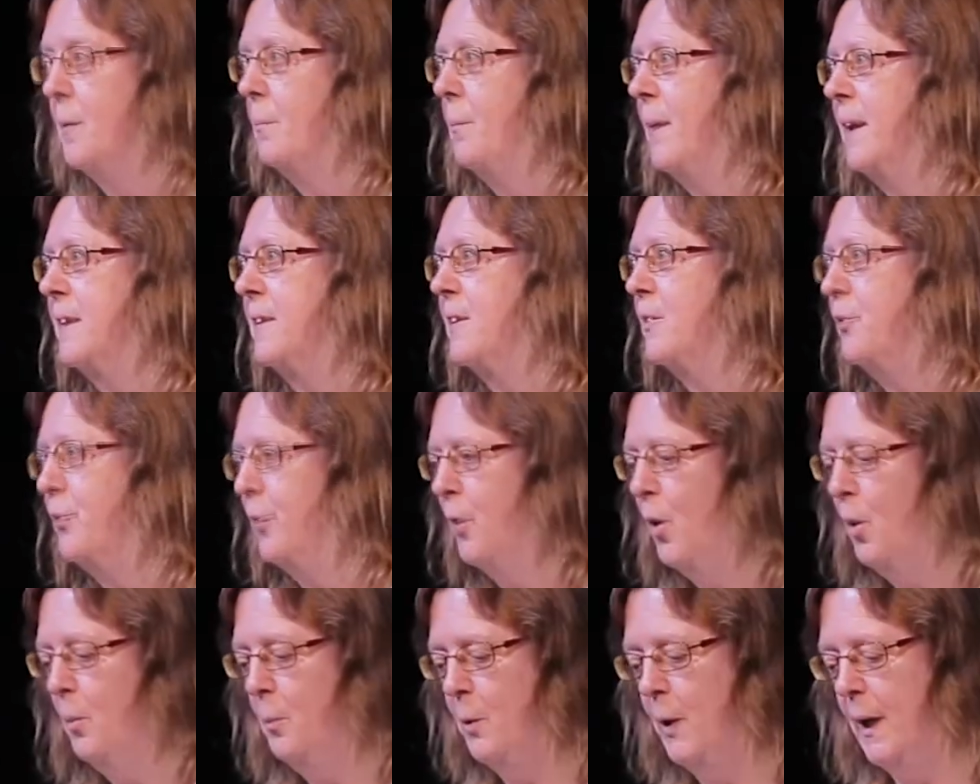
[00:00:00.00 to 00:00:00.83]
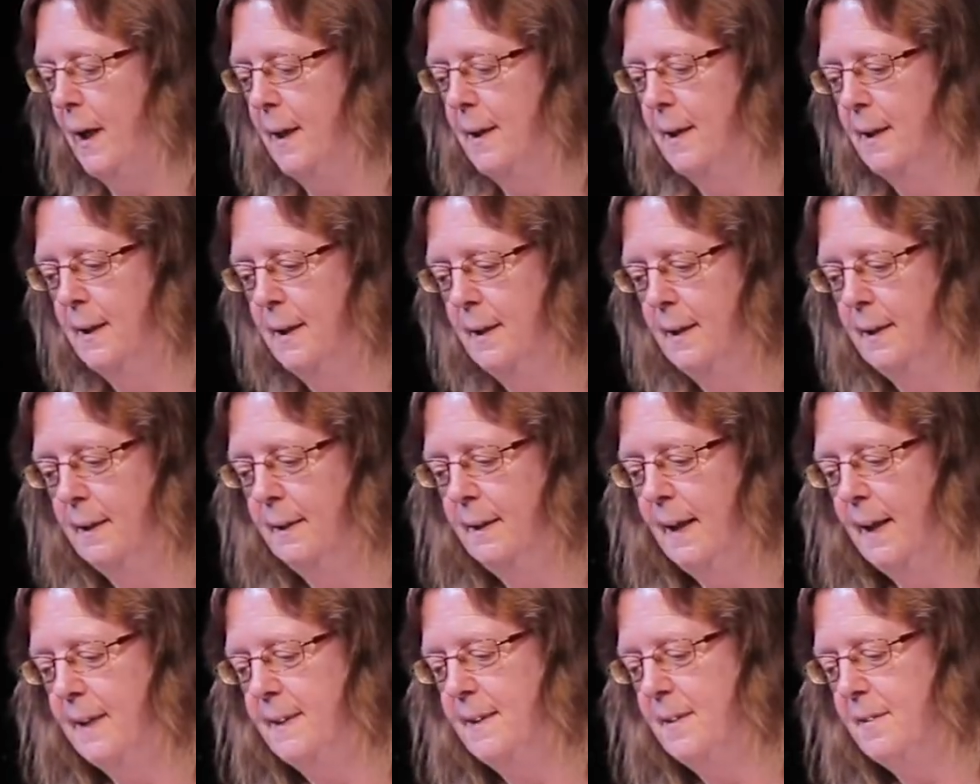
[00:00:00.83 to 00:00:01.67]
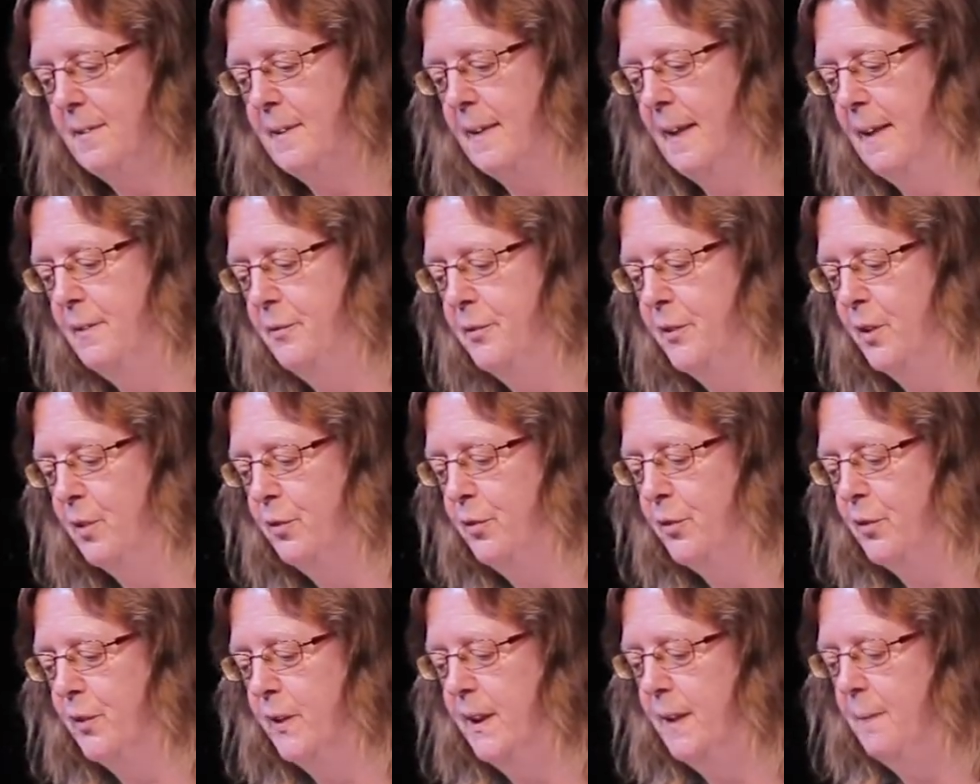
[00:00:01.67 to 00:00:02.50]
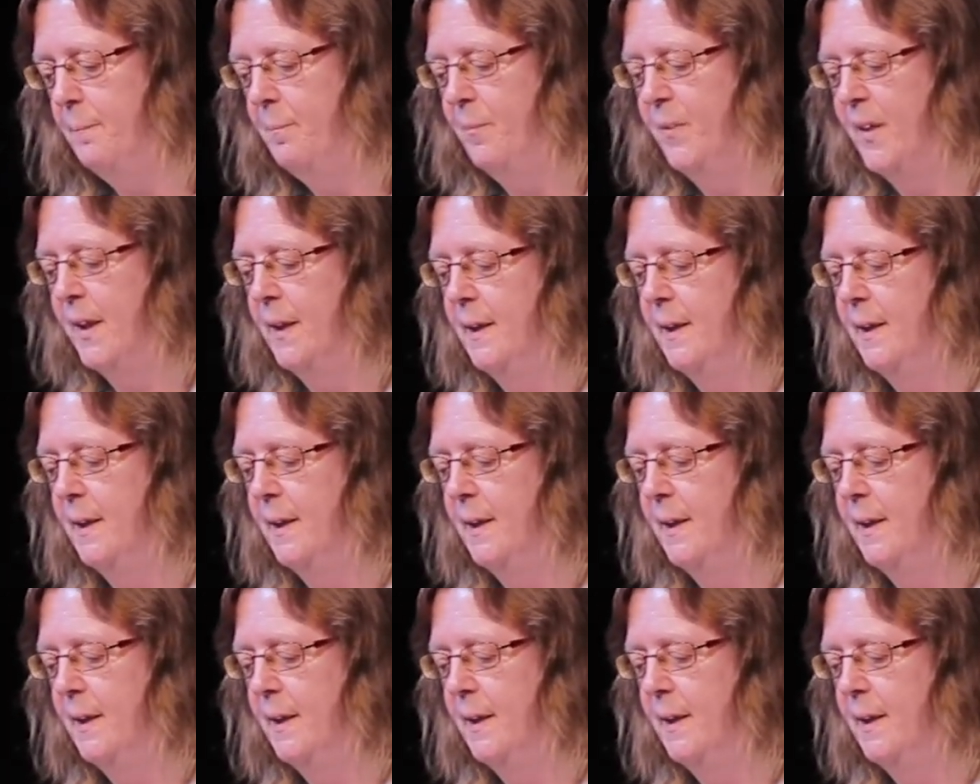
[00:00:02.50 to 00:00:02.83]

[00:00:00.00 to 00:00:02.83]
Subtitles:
But the formula, neither slave nor free,